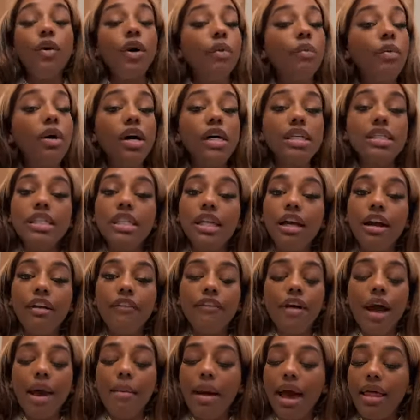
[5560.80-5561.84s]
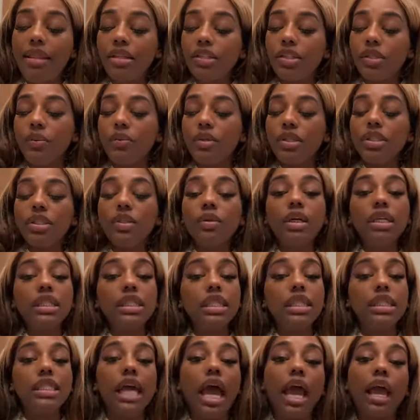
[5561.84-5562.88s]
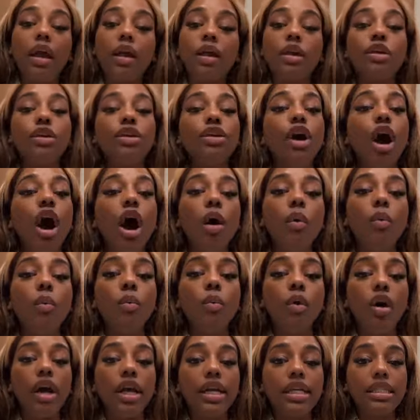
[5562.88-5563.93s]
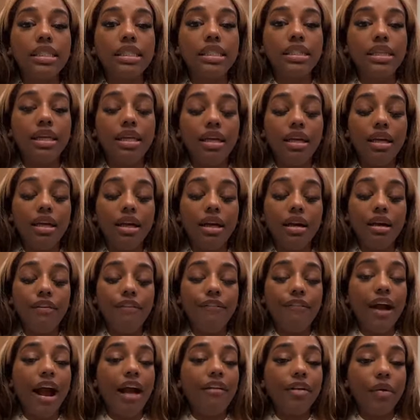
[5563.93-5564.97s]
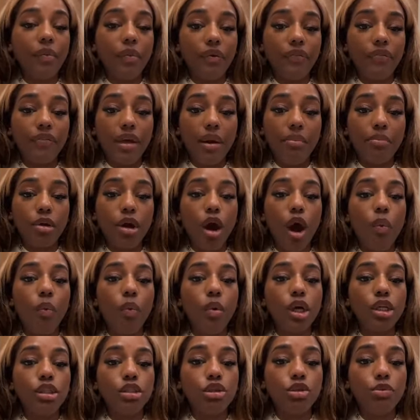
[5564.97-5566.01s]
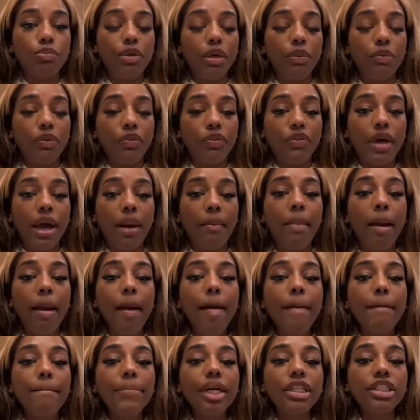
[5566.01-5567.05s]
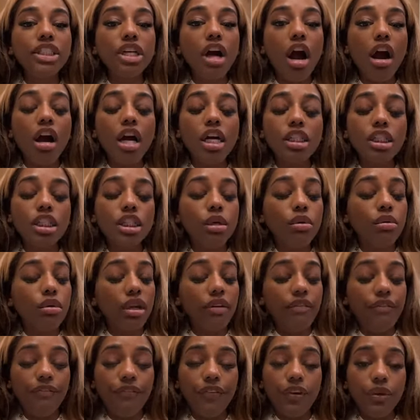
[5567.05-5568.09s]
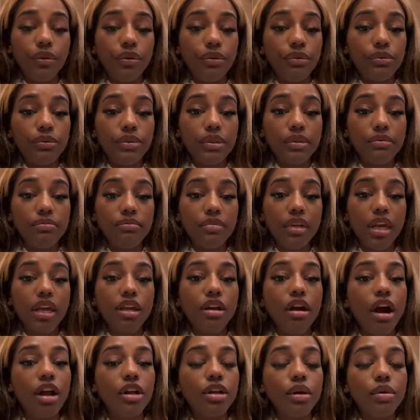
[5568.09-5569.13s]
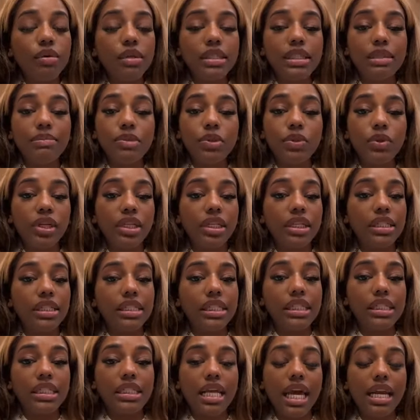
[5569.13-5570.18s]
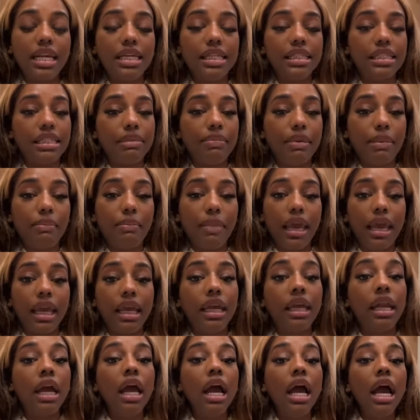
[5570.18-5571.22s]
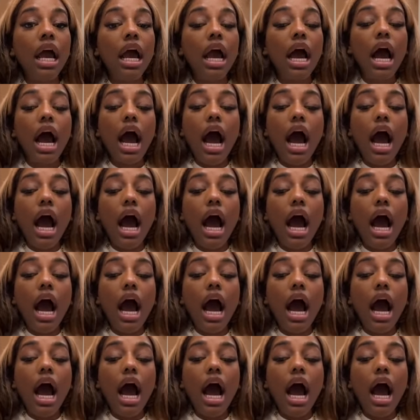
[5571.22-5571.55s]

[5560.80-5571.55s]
Four of Wands clarified by the Two of Swords. It's like y'all want forever with them. Y'all want to be with them. But y'all are so confused. And y'all know it's some sort of decision that needs to be made.